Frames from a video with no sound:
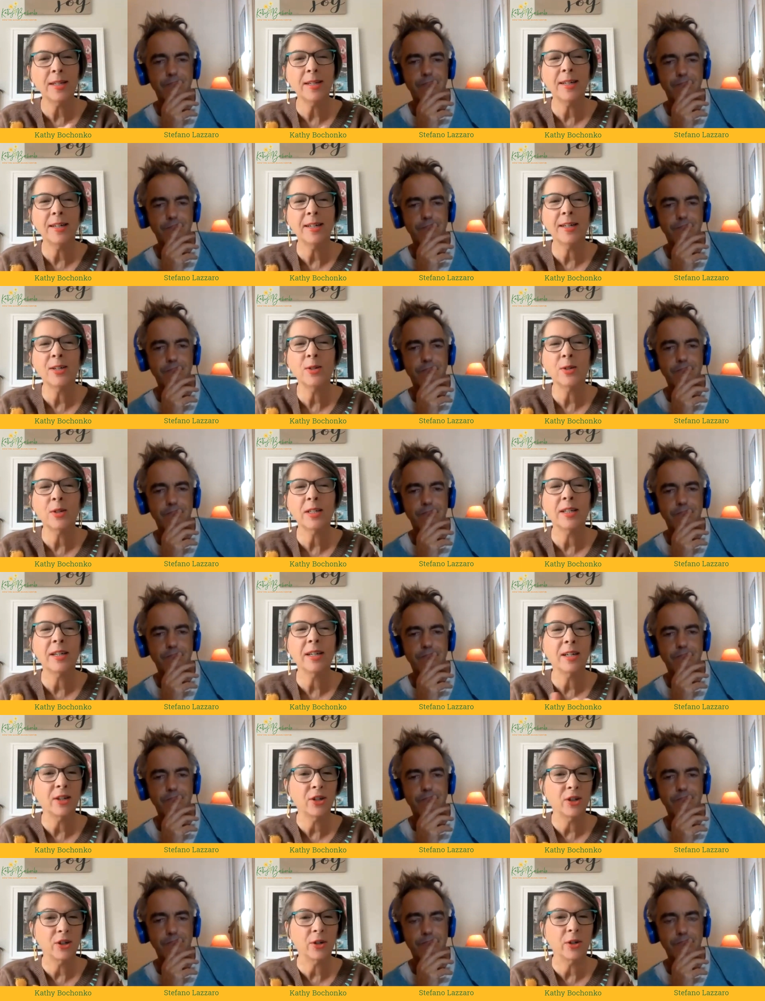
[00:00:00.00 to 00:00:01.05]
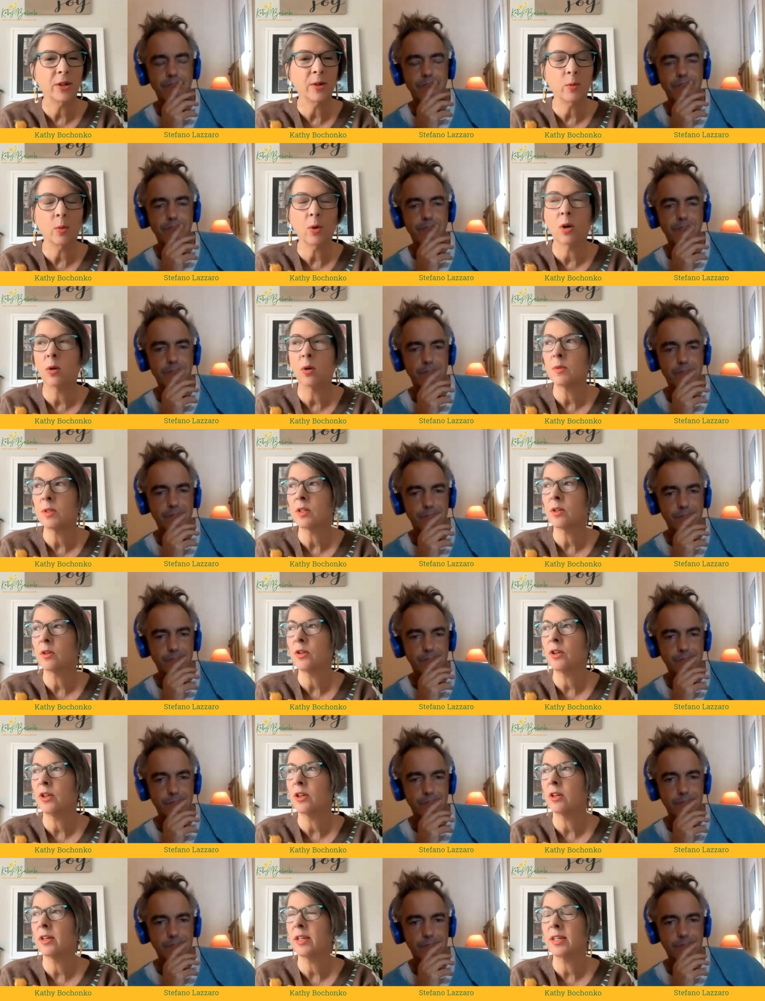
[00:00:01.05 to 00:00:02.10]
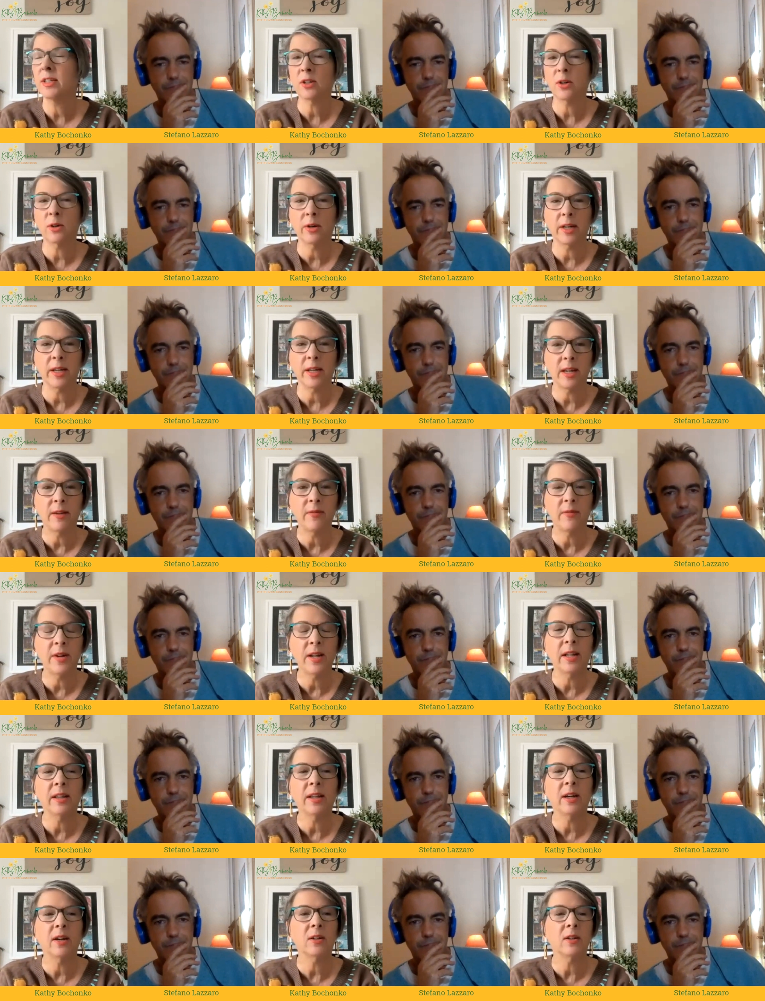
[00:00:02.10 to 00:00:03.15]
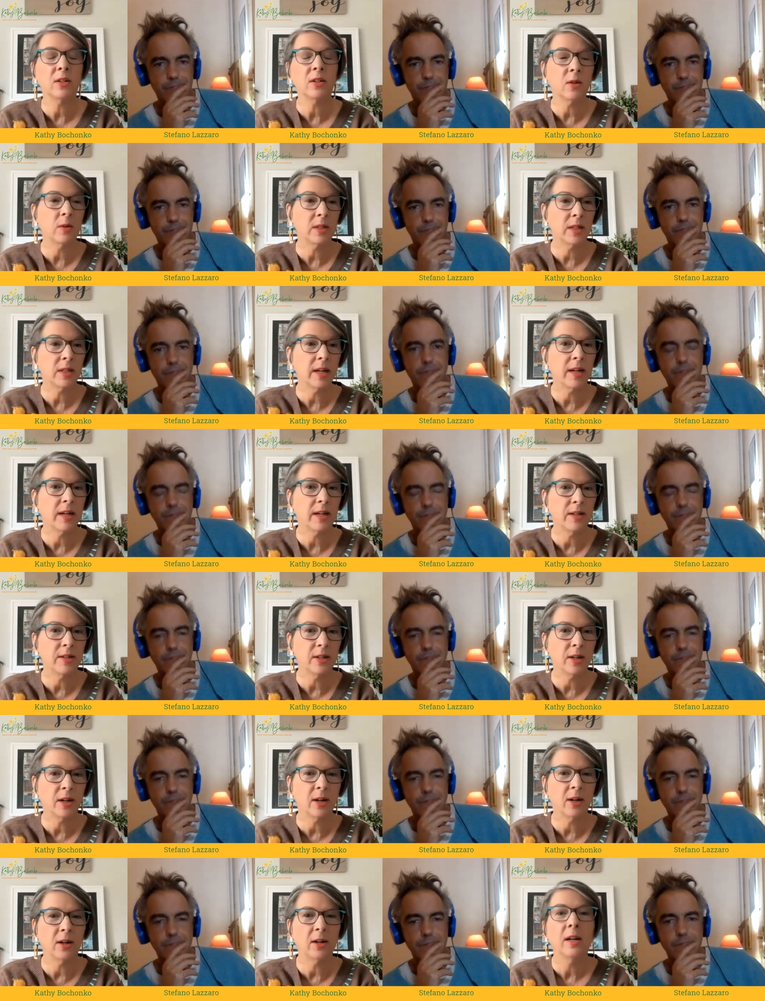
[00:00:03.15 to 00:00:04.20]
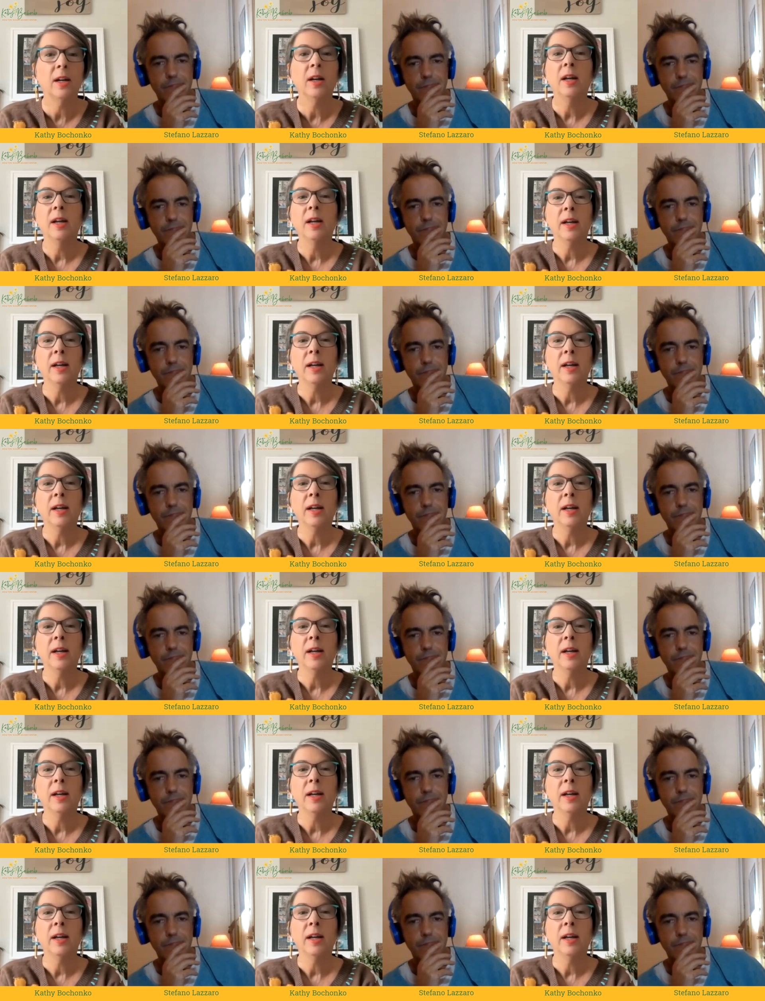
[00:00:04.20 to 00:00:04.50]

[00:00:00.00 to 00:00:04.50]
Speaker 1: isn't it interesting? Because you're in Rome. So you're, it's already evening there. So it's getting dark